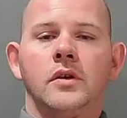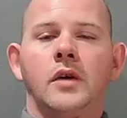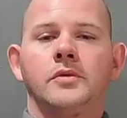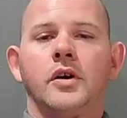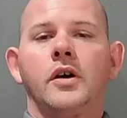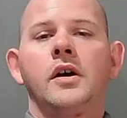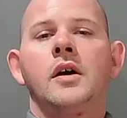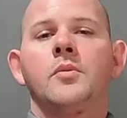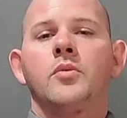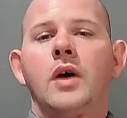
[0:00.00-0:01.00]

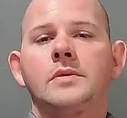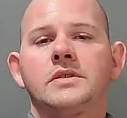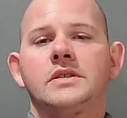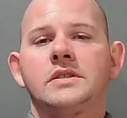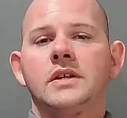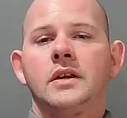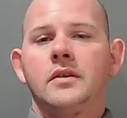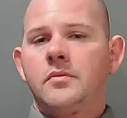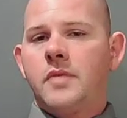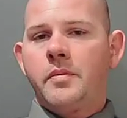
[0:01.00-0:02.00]
perhaps in the
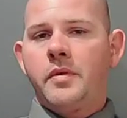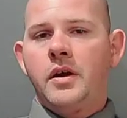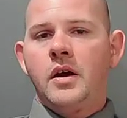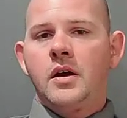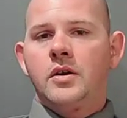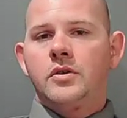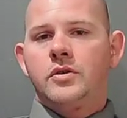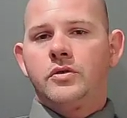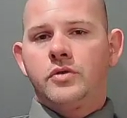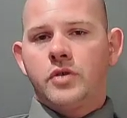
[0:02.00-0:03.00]
Senate, maybe
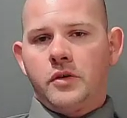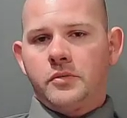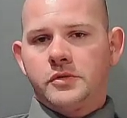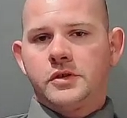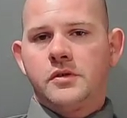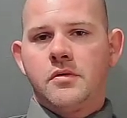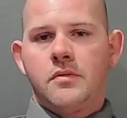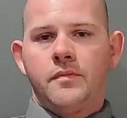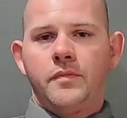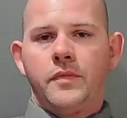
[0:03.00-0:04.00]
2 terms.
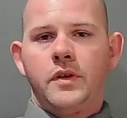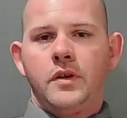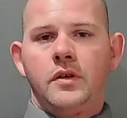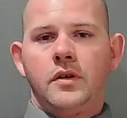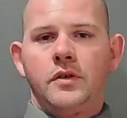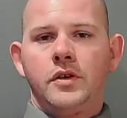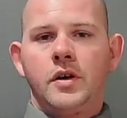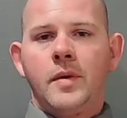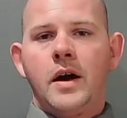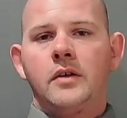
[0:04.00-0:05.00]
You
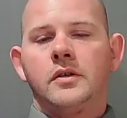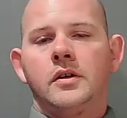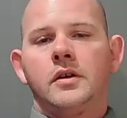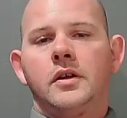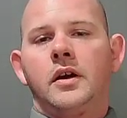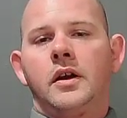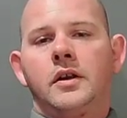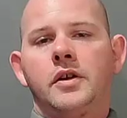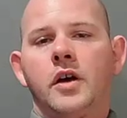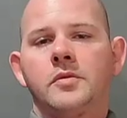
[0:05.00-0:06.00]
come out and
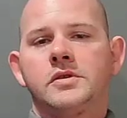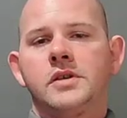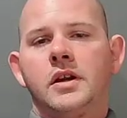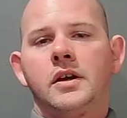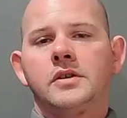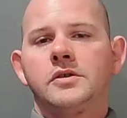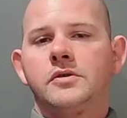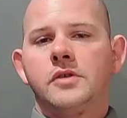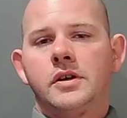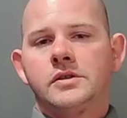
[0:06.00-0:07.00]
a term in Senate
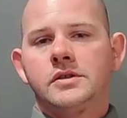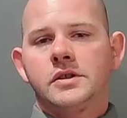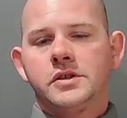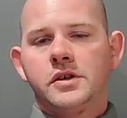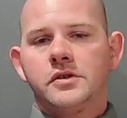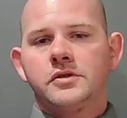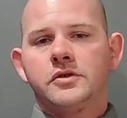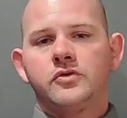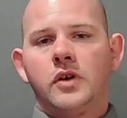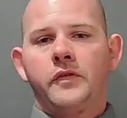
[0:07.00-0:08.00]
is 6 years
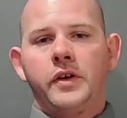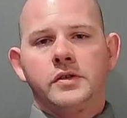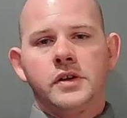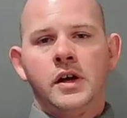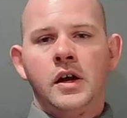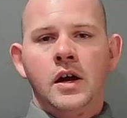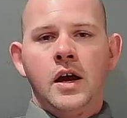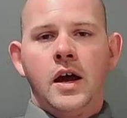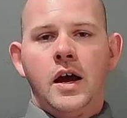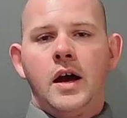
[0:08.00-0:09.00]
to 12 years.
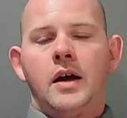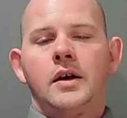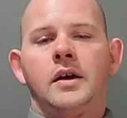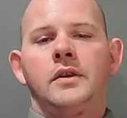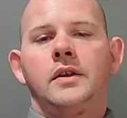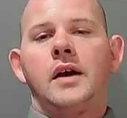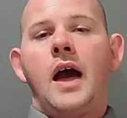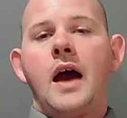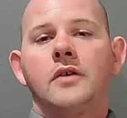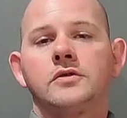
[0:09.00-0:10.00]
In the
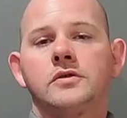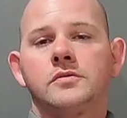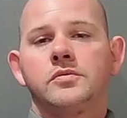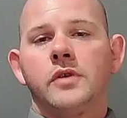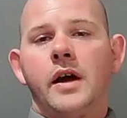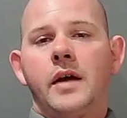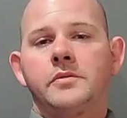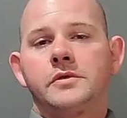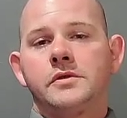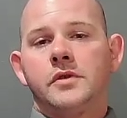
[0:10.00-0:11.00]
House,
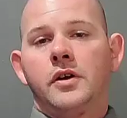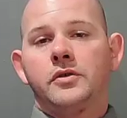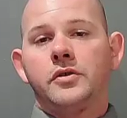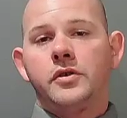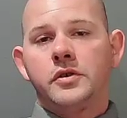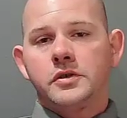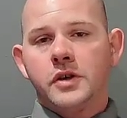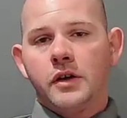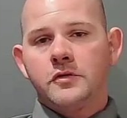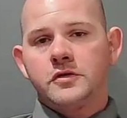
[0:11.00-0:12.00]
perhaps there are 2-year
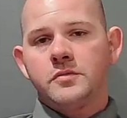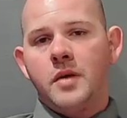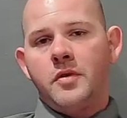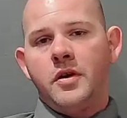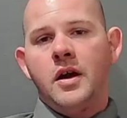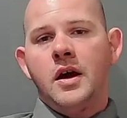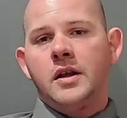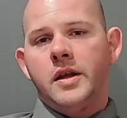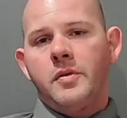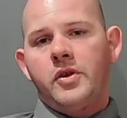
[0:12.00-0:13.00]
terms, maybe
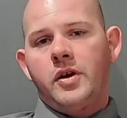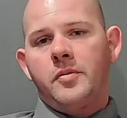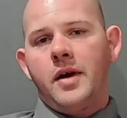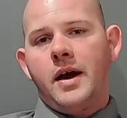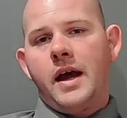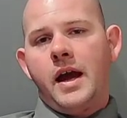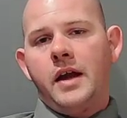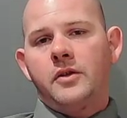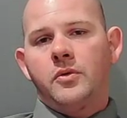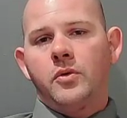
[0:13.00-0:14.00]
limit them at
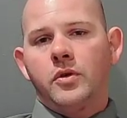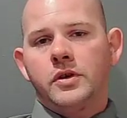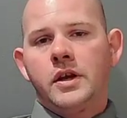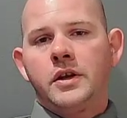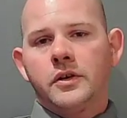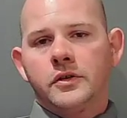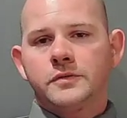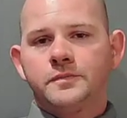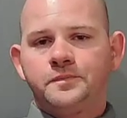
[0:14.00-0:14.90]
8 or 10 years.